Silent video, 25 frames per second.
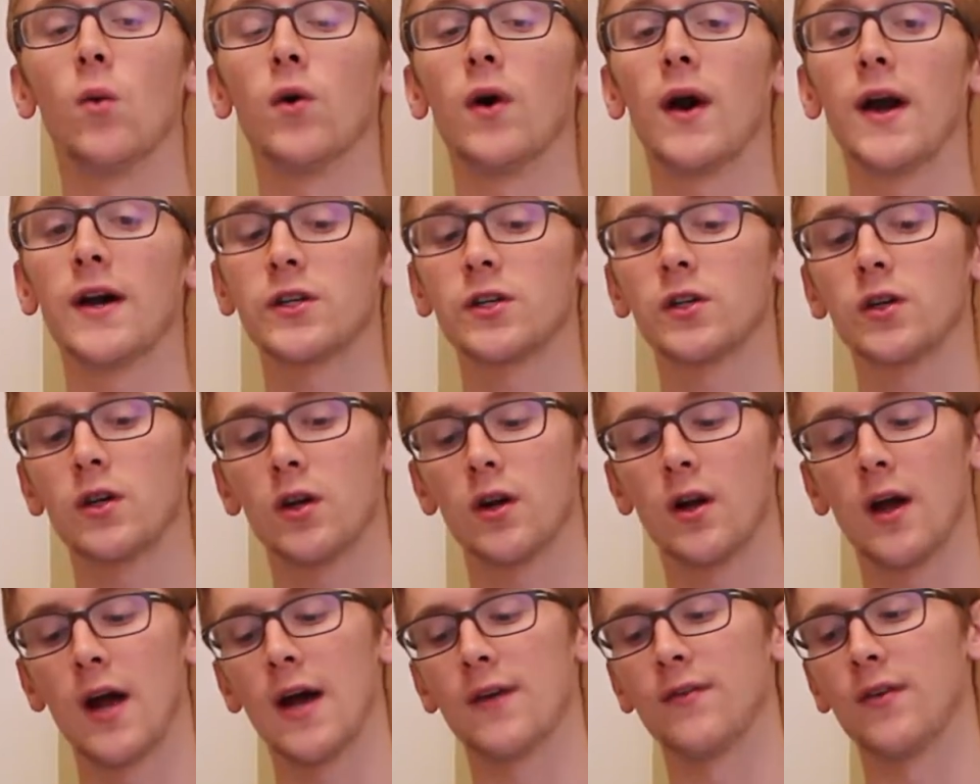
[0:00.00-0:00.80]
We're actually
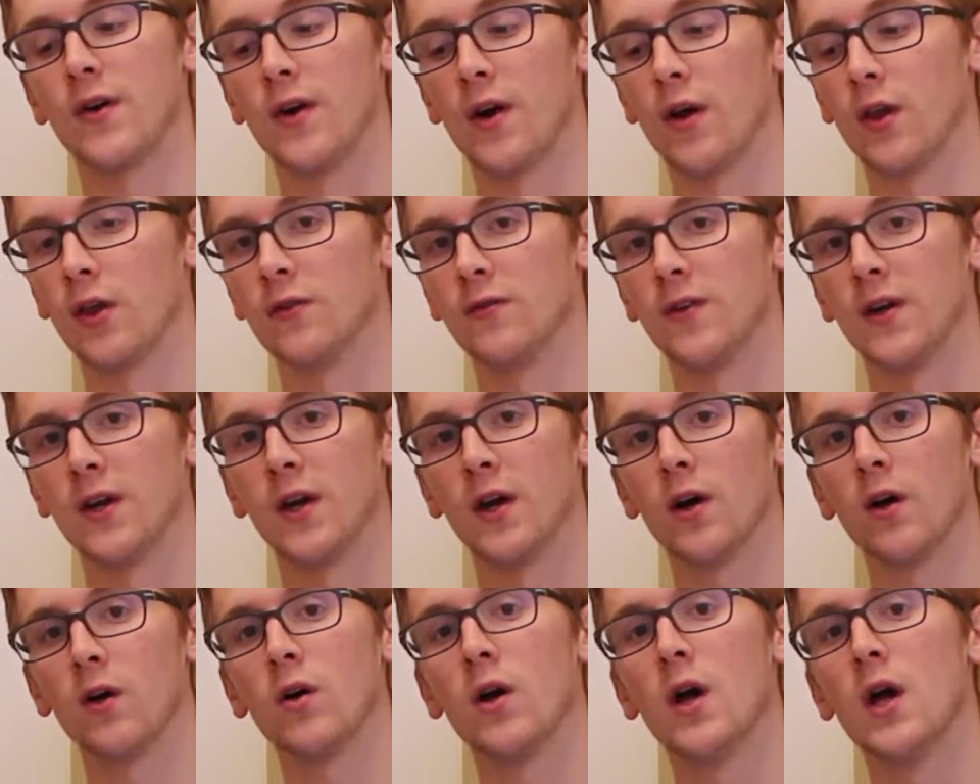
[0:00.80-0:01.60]
gonna have another
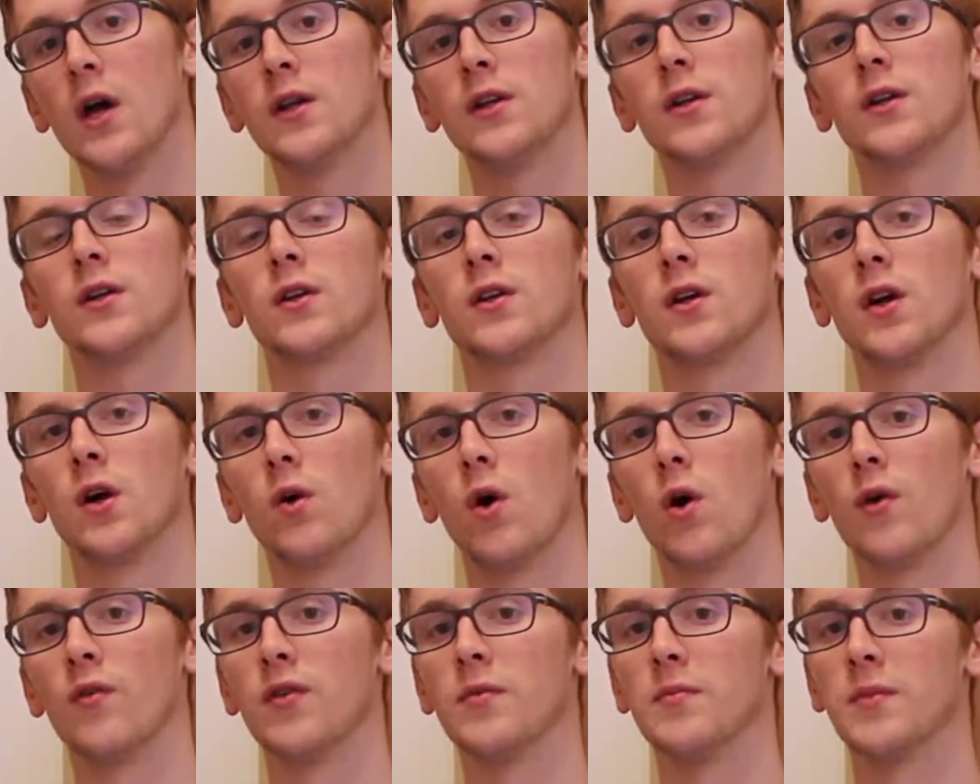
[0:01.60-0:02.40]
video to
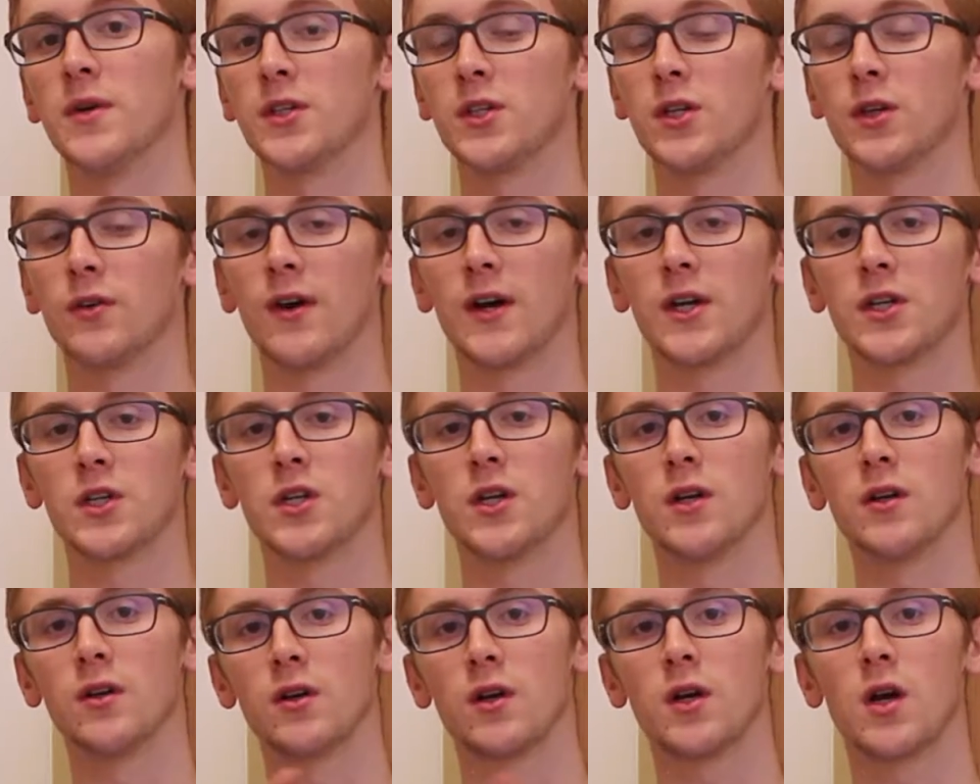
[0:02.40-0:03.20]
go over
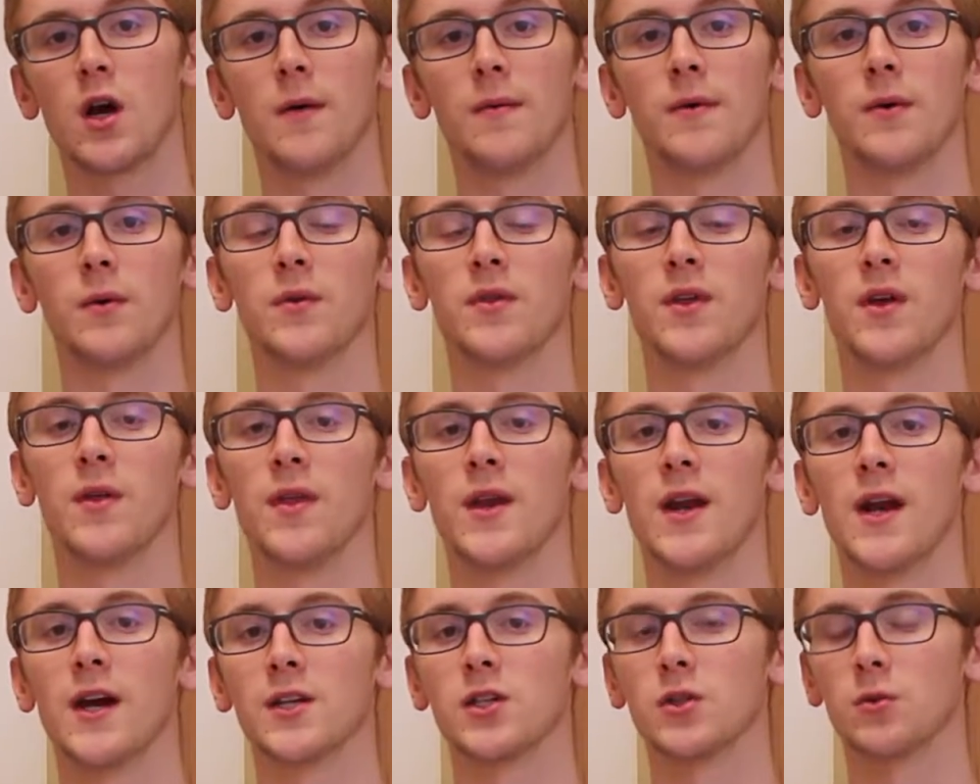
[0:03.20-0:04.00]
misdirection coming within
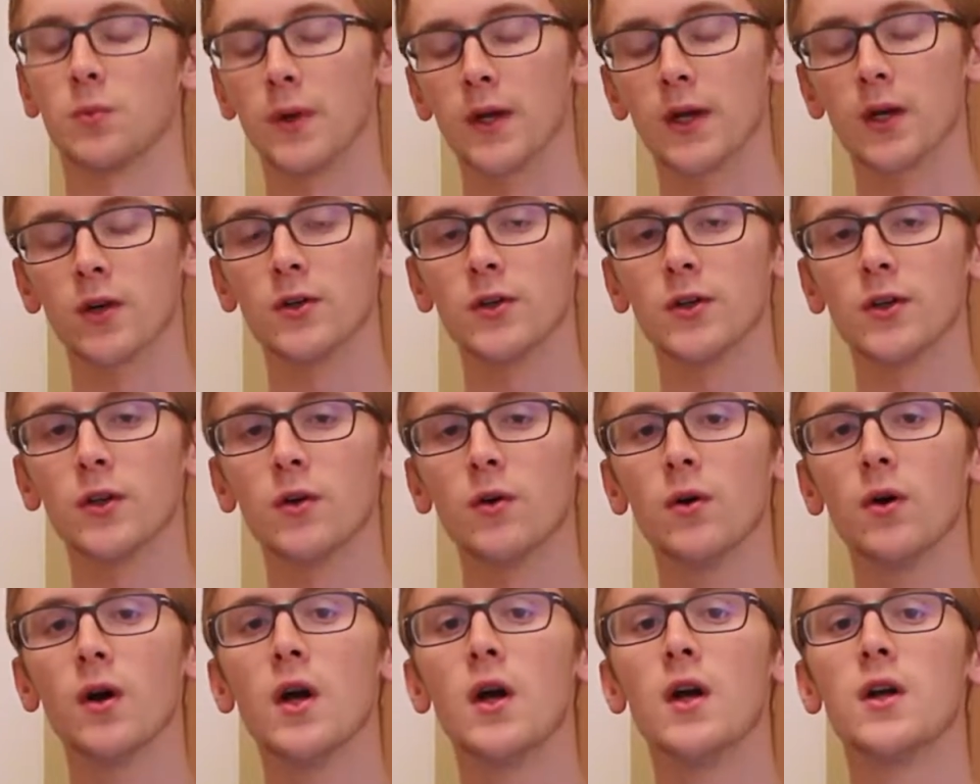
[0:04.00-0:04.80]
the next week or
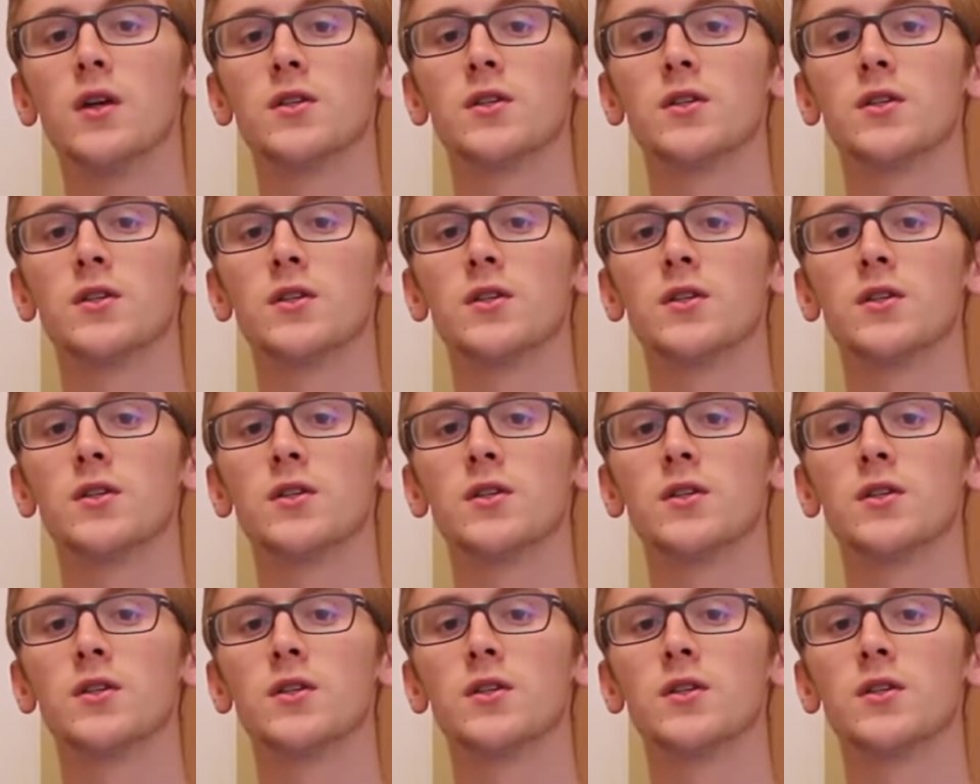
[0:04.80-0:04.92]
two.